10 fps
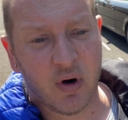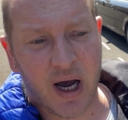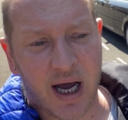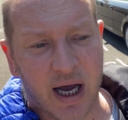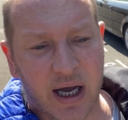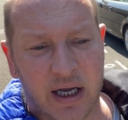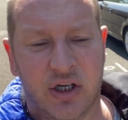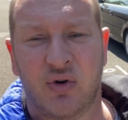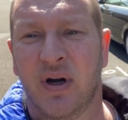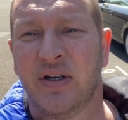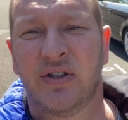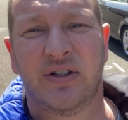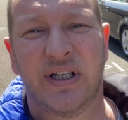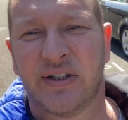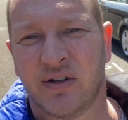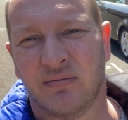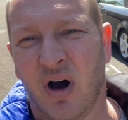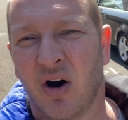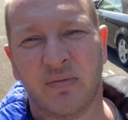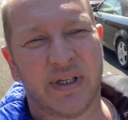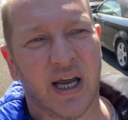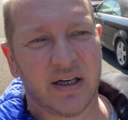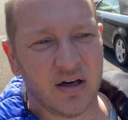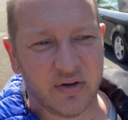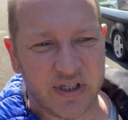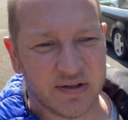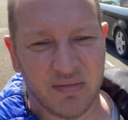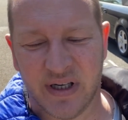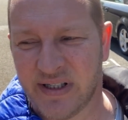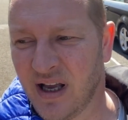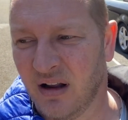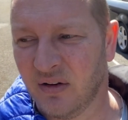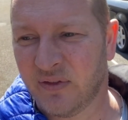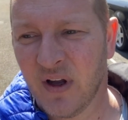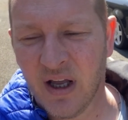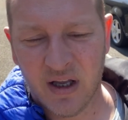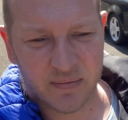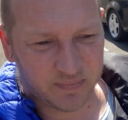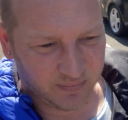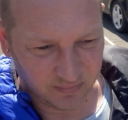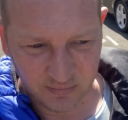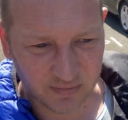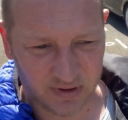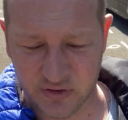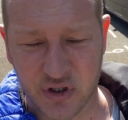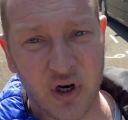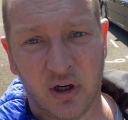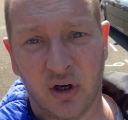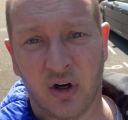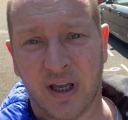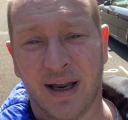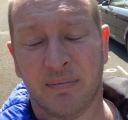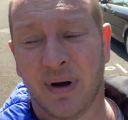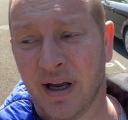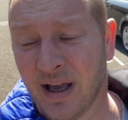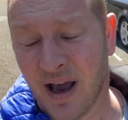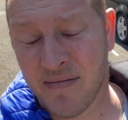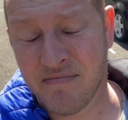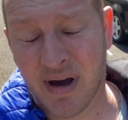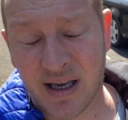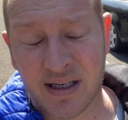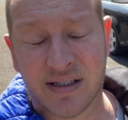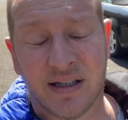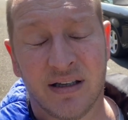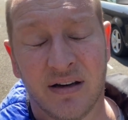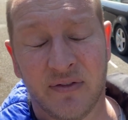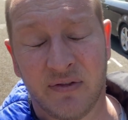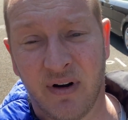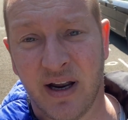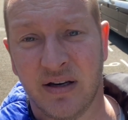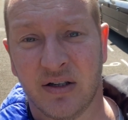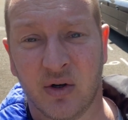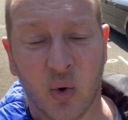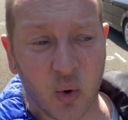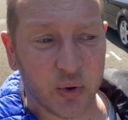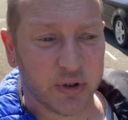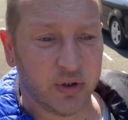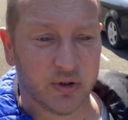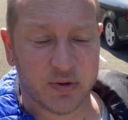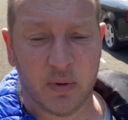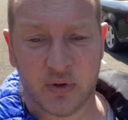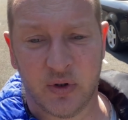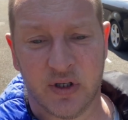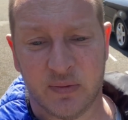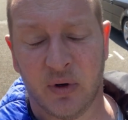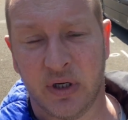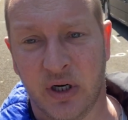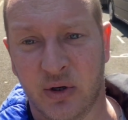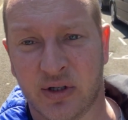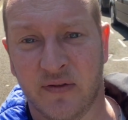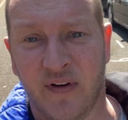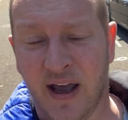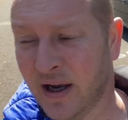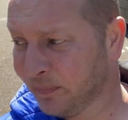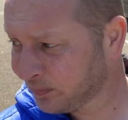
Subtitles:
I did some home diagnosis myself. It's no look, and my amazing friend Gordon, who I spoke to this morning, who's a vet,